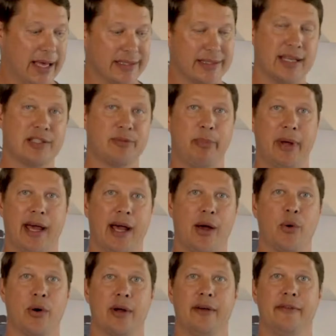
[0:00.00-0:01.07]
excess
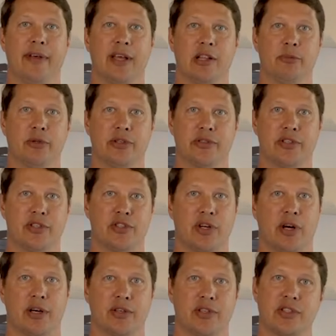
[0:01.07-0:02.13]
power available to
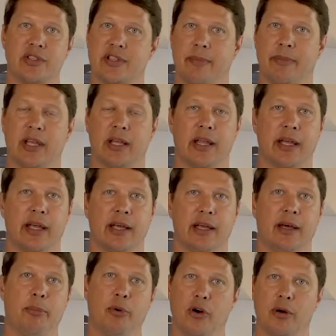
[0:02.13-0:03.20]
charge something like
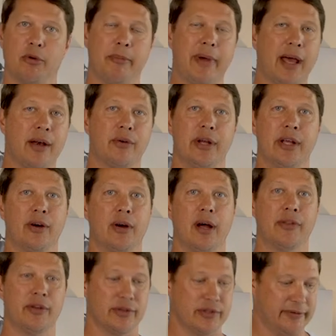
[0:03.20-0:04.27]
a portable battery or
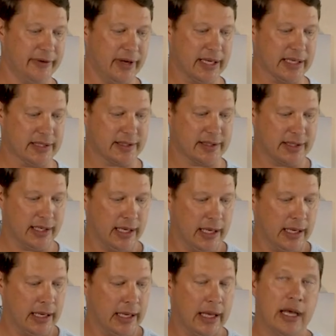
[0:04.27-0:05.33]
other device.
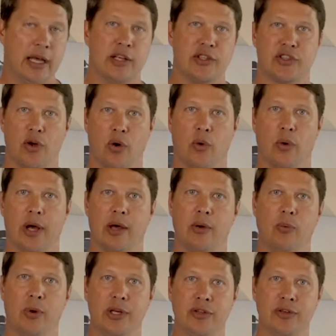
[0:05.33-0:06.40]
So
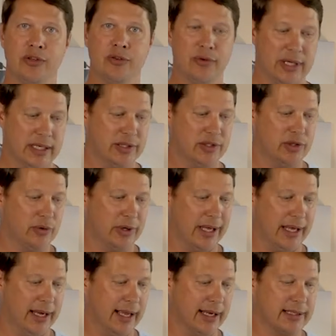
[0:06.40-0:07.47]
what you do is you
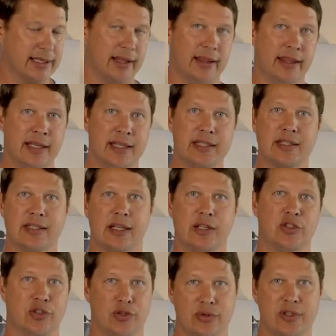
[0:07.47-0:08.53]
connect this
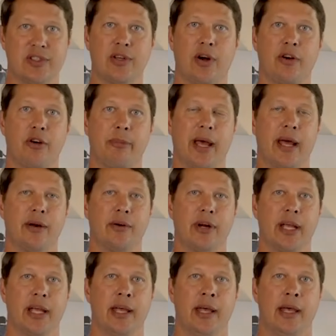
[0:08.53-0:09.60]
to the starter
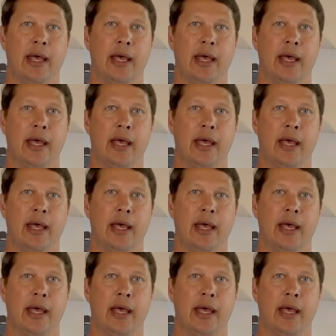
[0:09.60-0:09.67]
battery